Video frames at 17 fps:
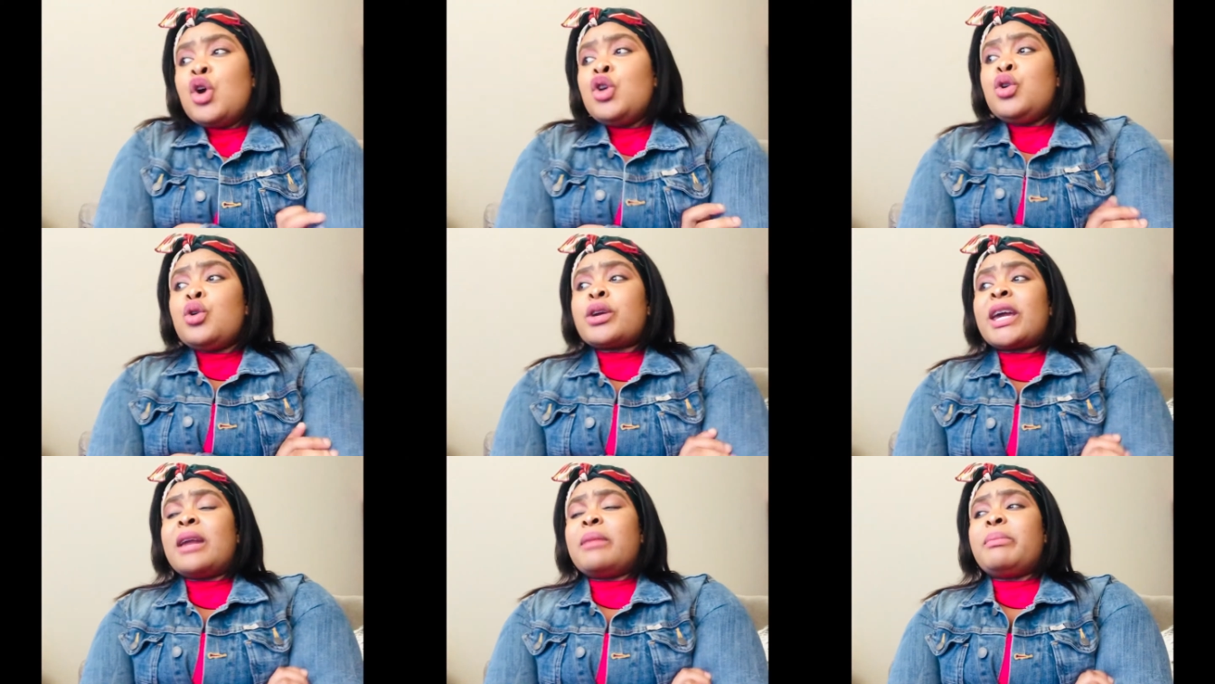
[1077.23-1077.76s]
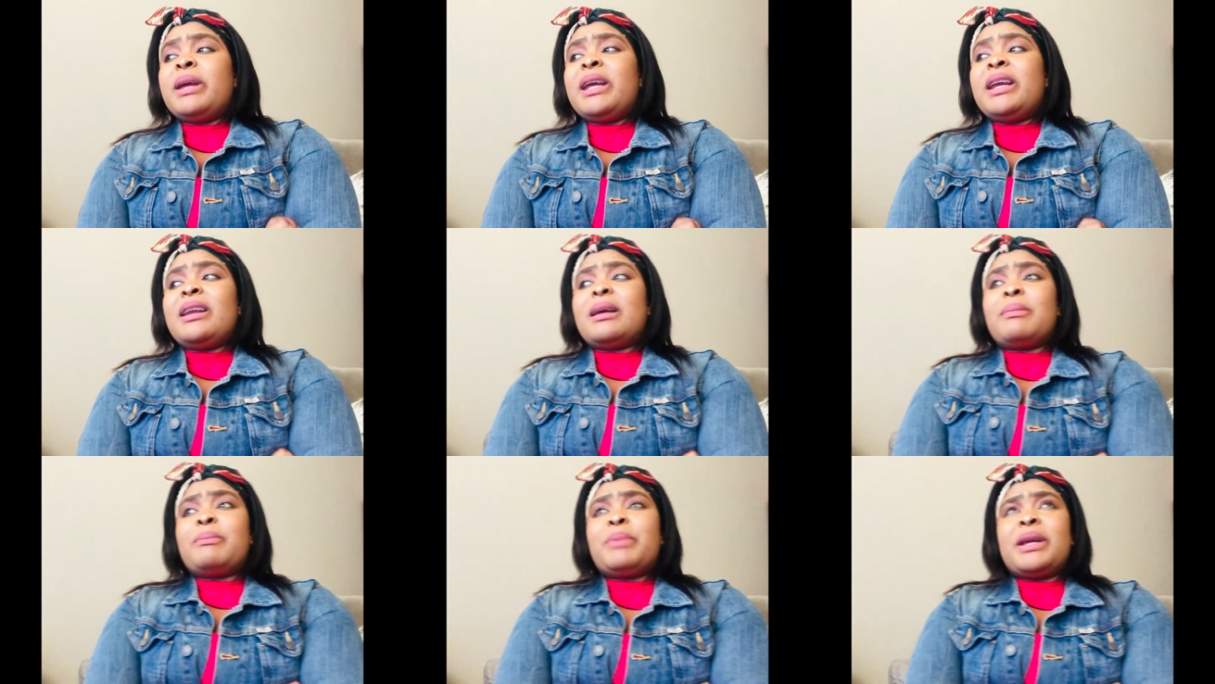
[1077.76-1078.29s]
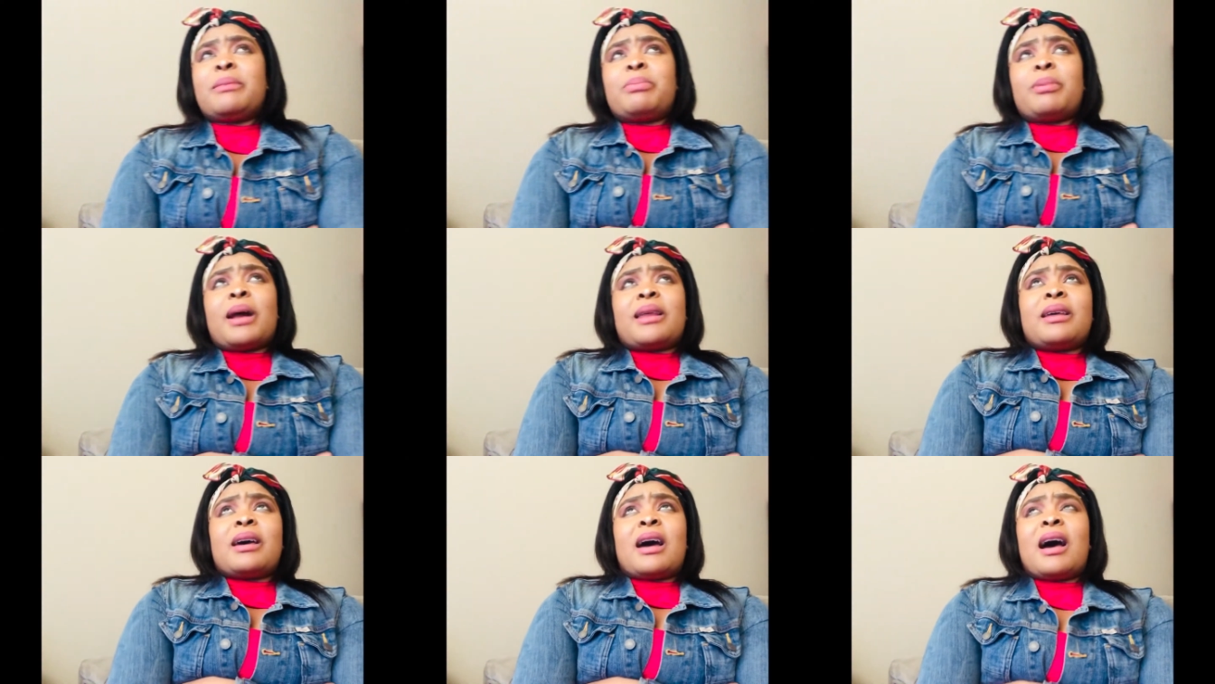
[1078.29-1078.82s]
You can be in the Big
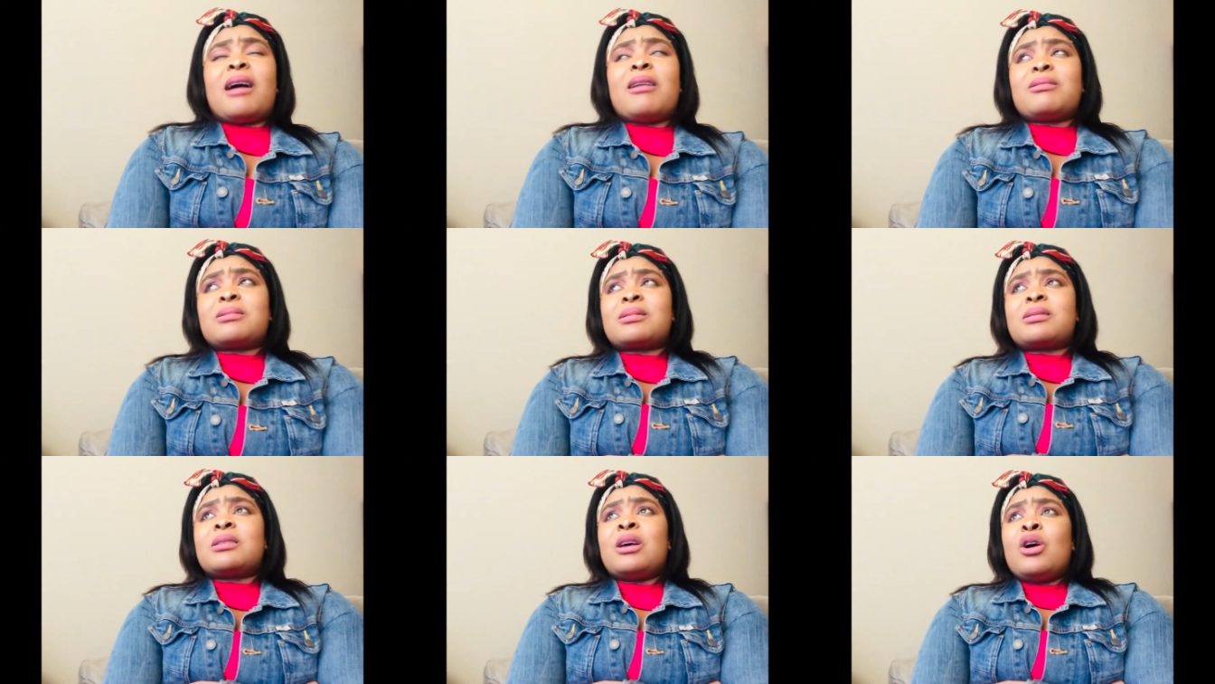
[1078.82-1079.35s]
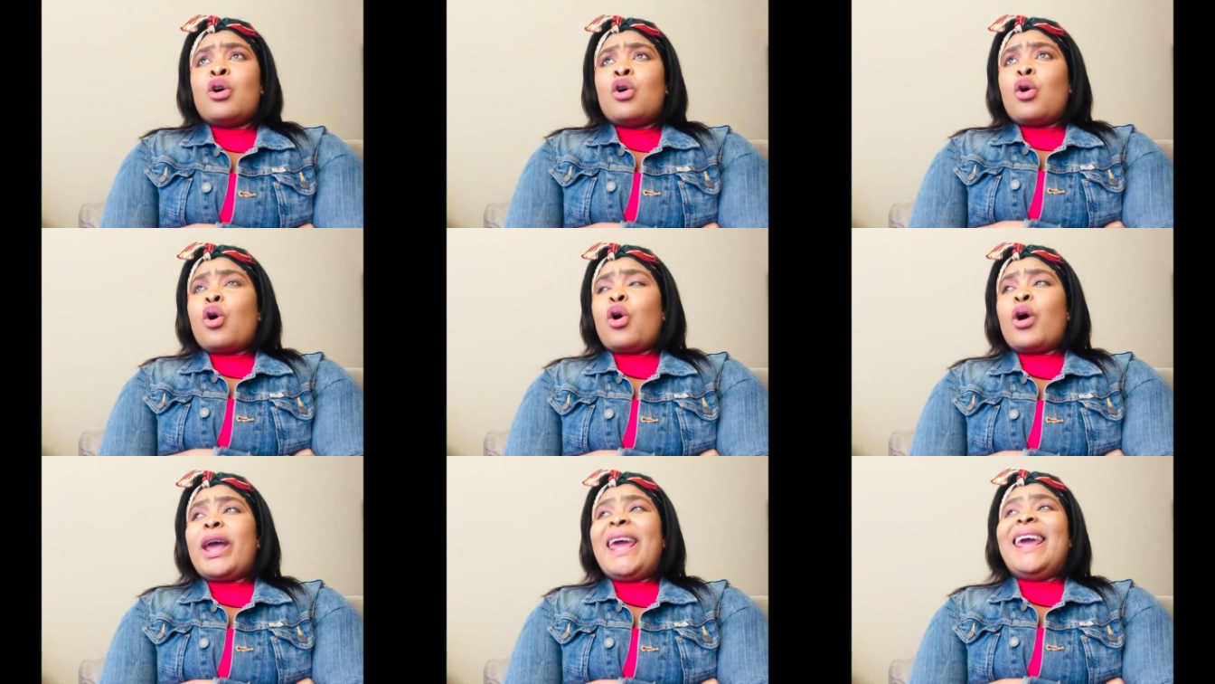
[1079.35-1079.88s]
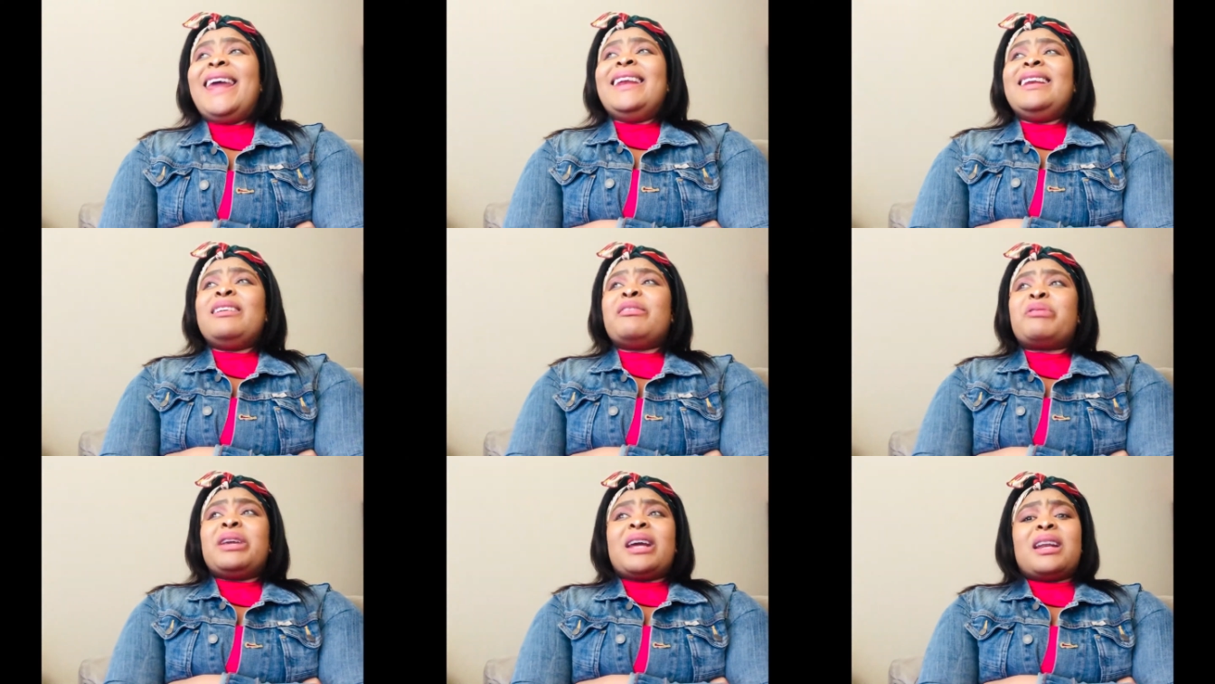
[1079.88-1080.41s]
Brother house or any
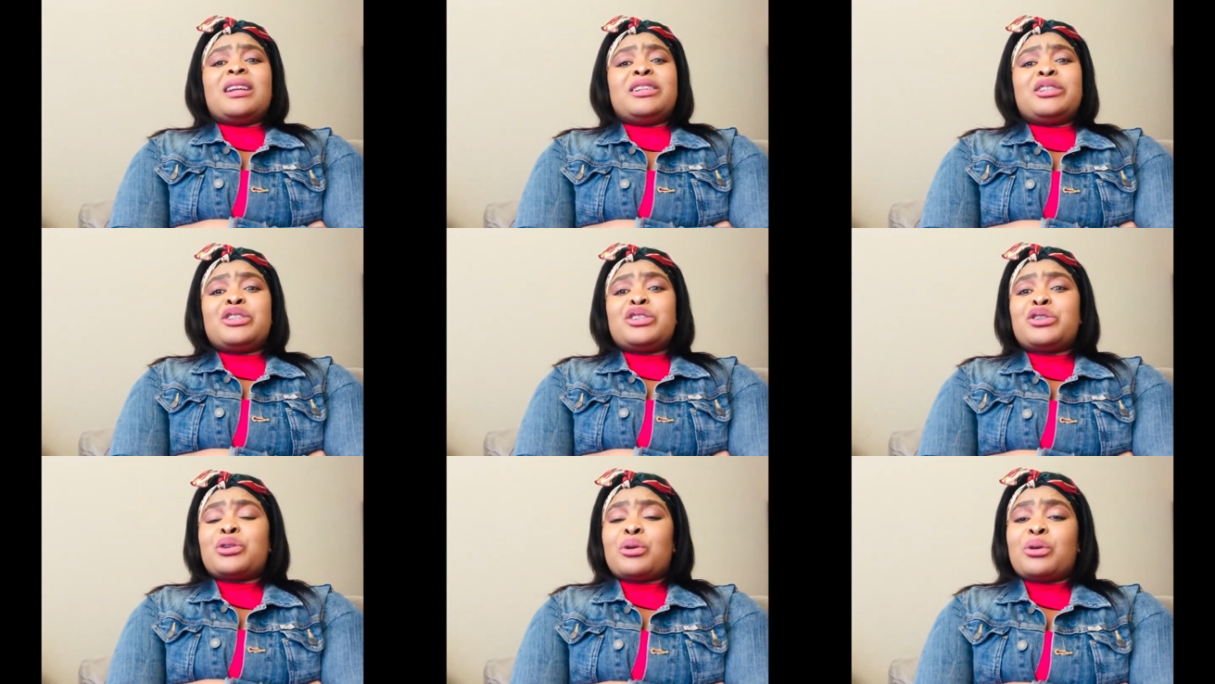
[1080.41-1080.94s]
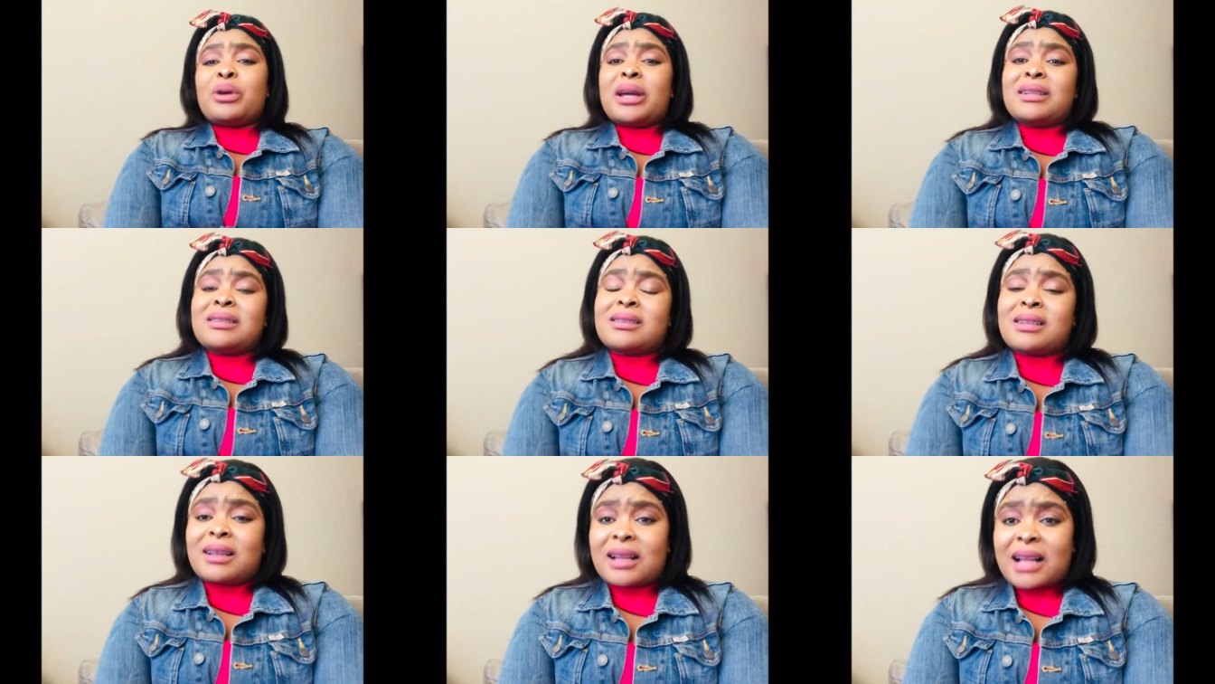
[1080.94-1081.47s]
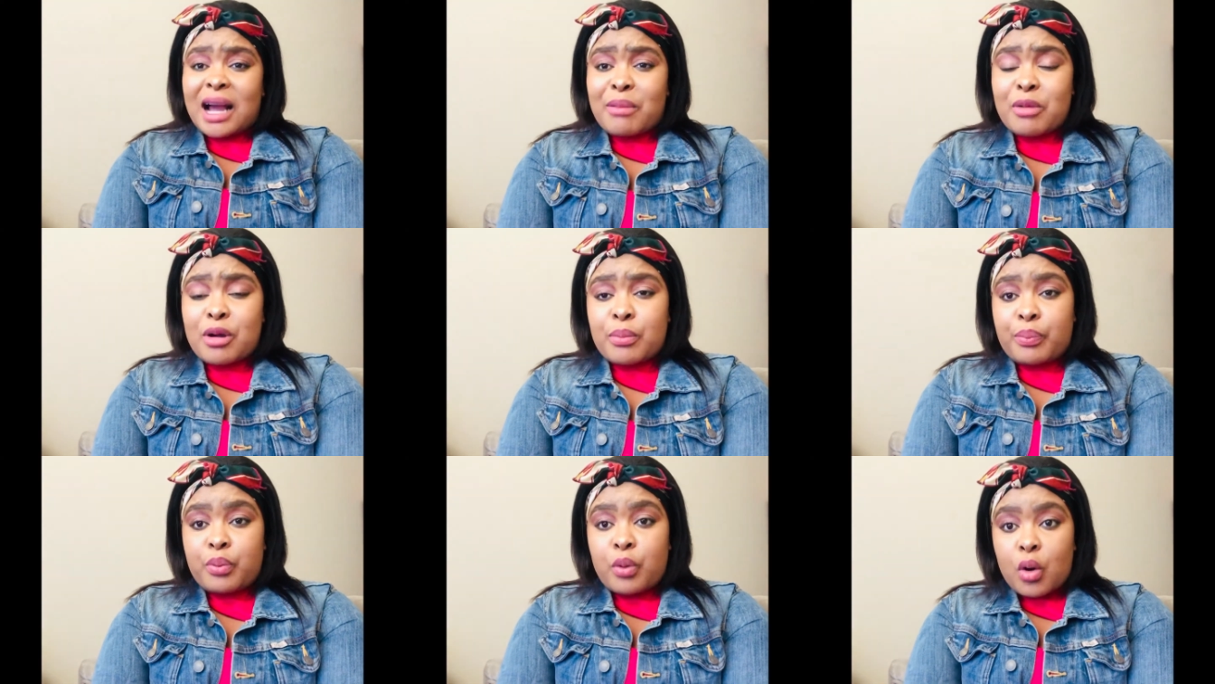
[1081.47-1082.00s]
reality show and still come
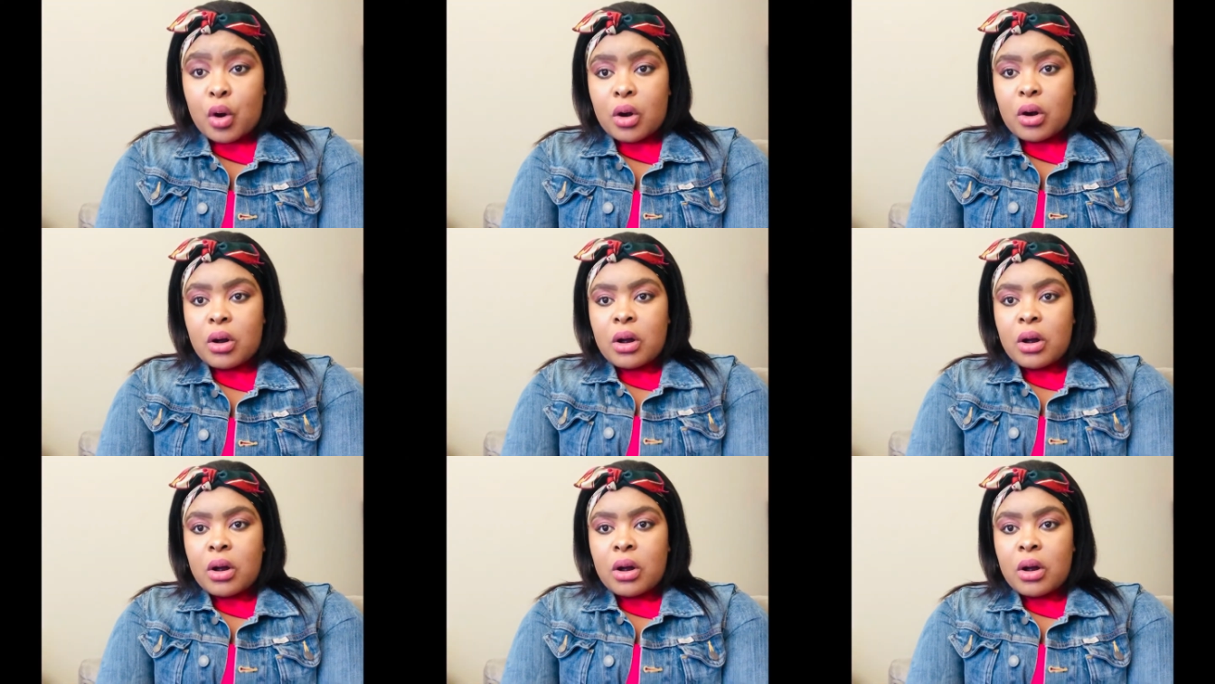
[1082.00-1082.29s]
up poor,